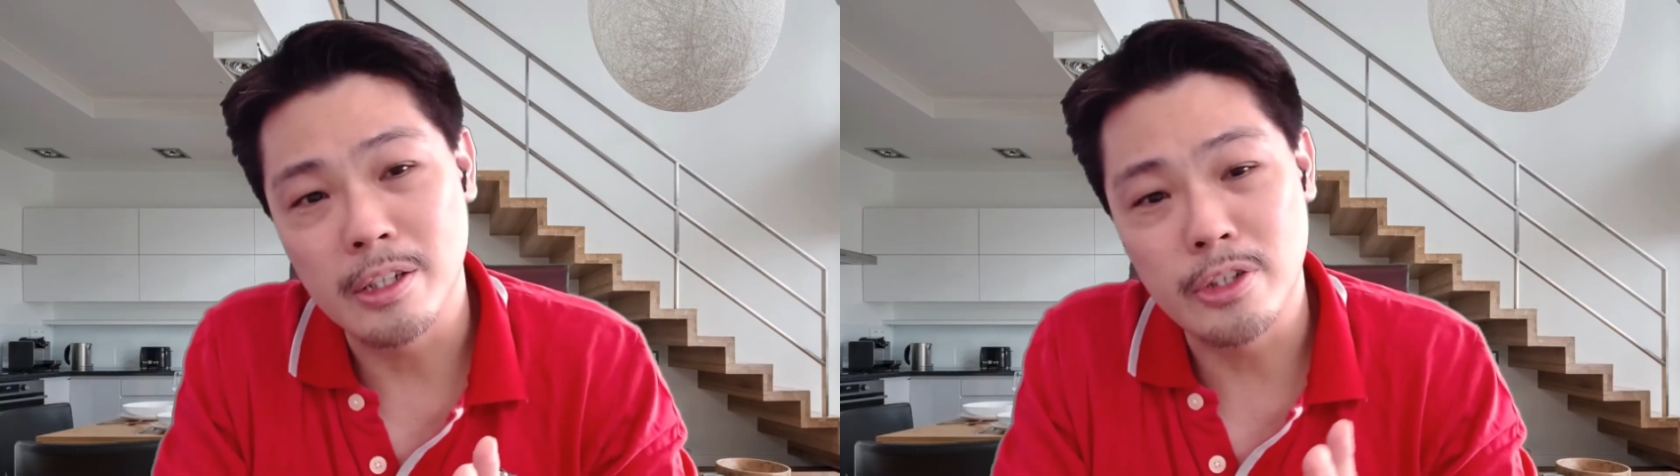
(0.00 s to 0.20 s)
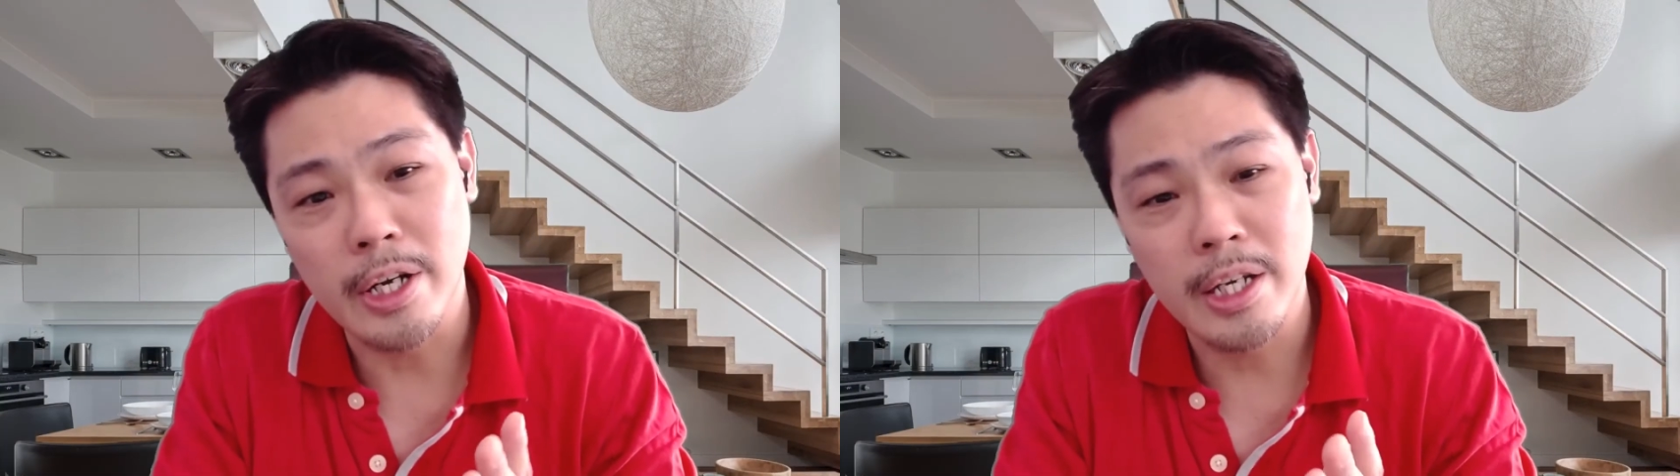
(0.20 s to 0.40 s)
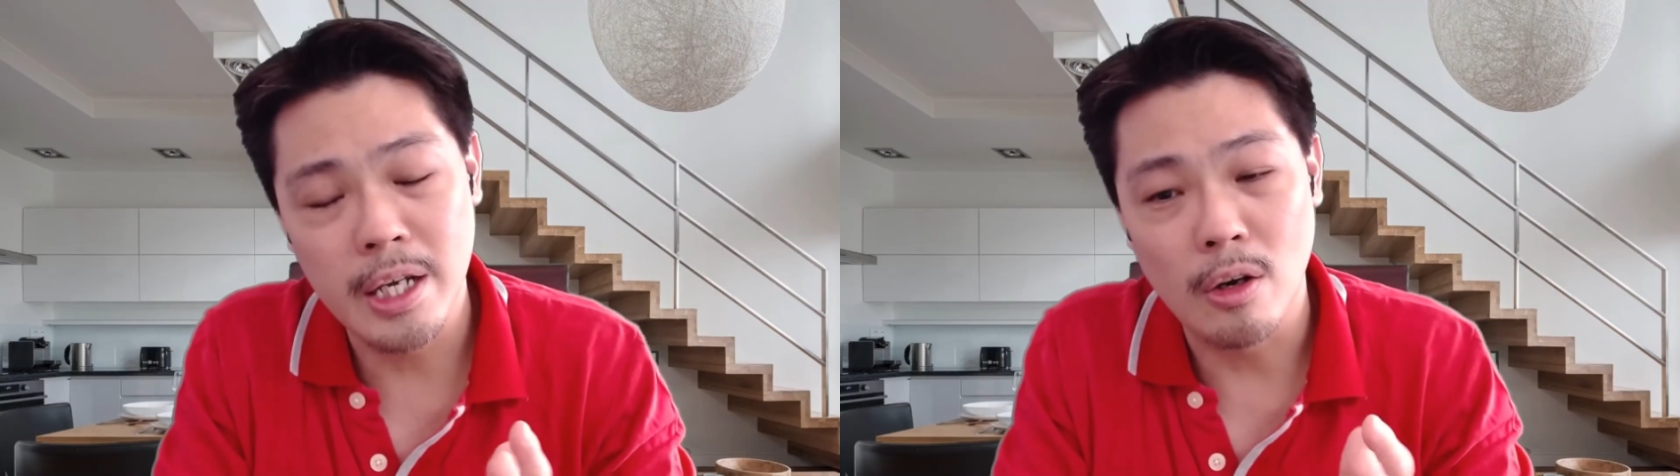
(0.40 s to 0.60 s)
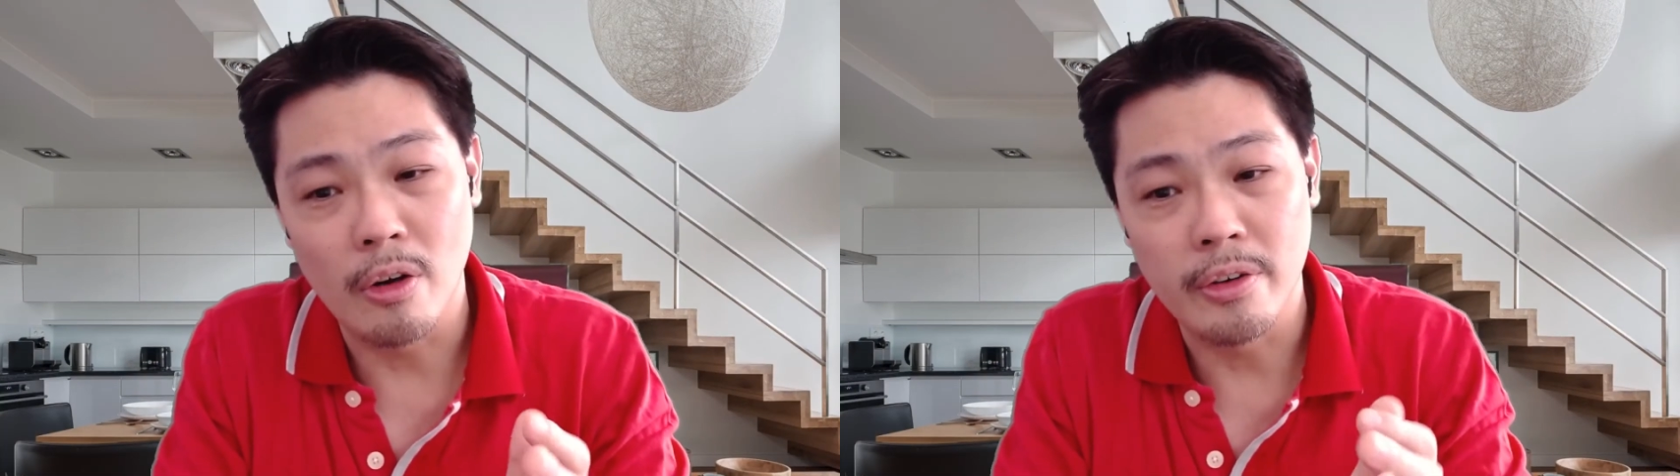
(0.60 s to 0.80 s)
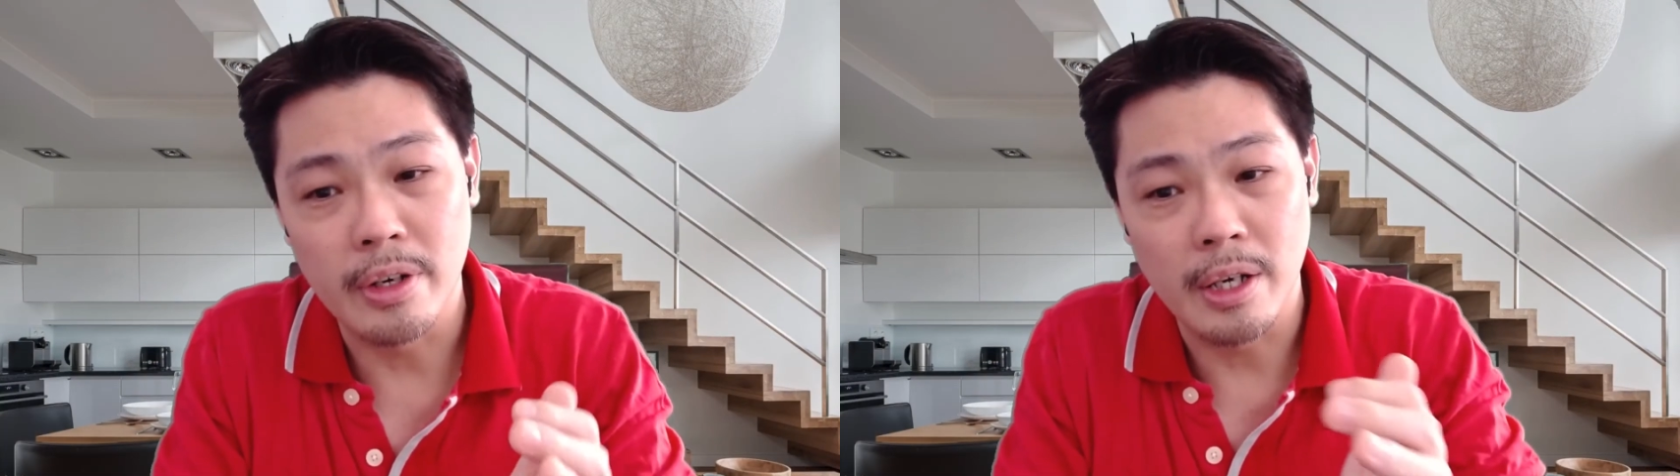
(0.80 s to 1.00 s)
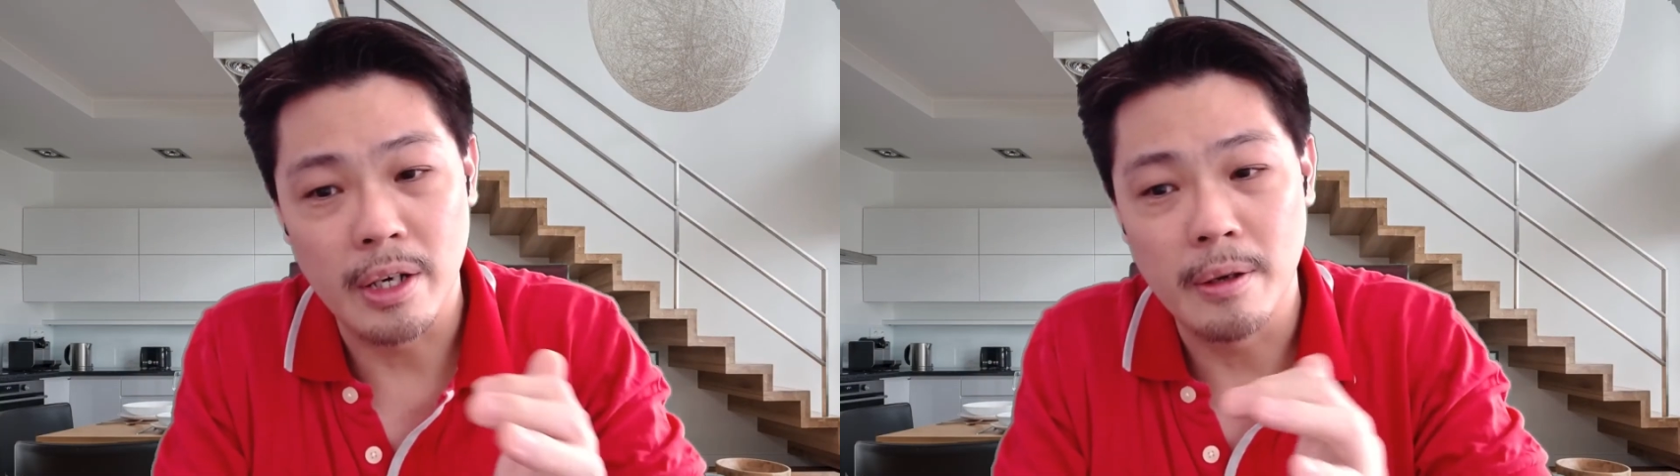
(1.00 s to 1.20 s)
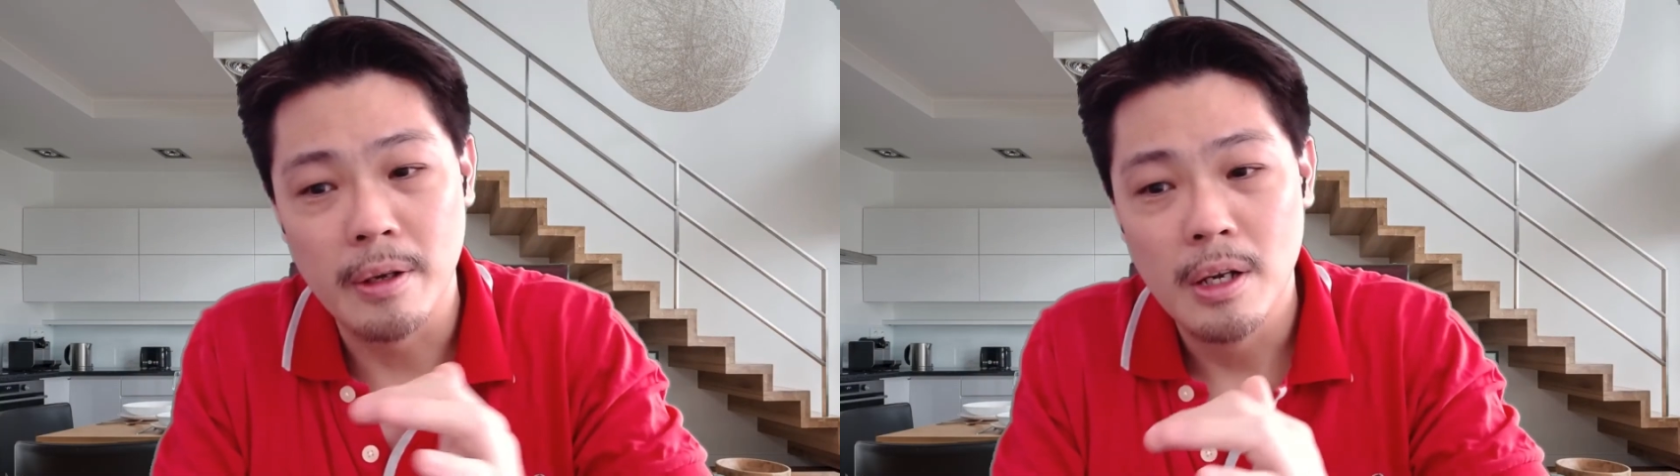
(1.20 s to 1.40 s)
tracking on the